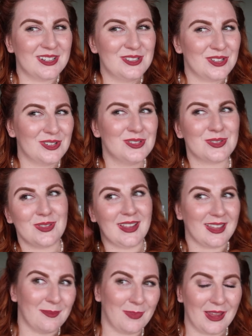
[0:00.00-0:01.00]
in June so that
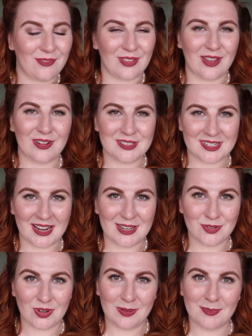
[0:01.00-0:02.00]
I can pay for the under
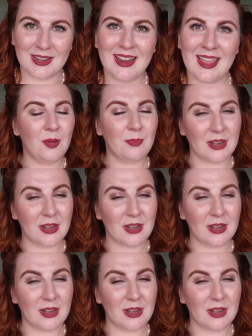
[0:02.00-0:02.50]
eye treatment.